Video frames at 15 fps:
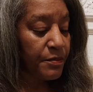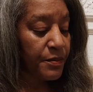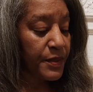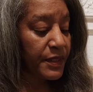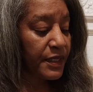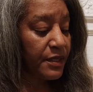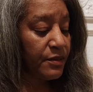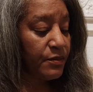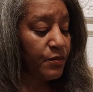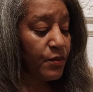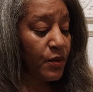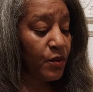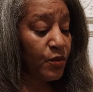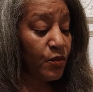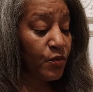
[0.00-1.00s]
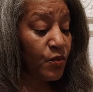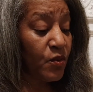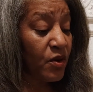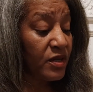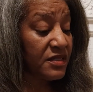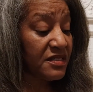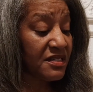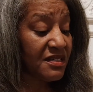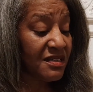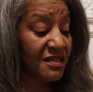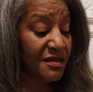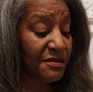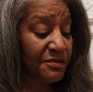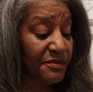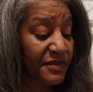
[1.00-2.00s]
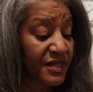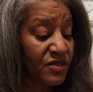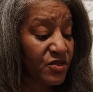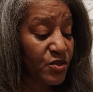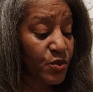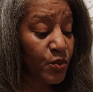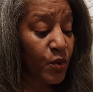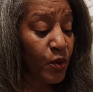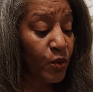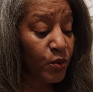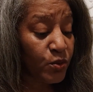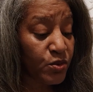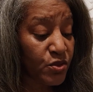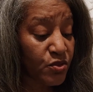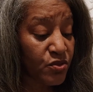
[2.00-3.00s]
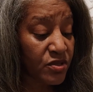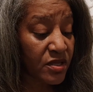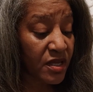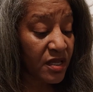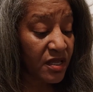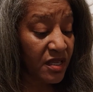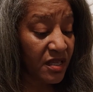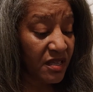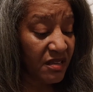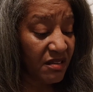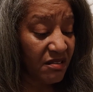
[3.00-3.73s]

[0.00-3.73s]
But he won't want him. Too old, too skinny.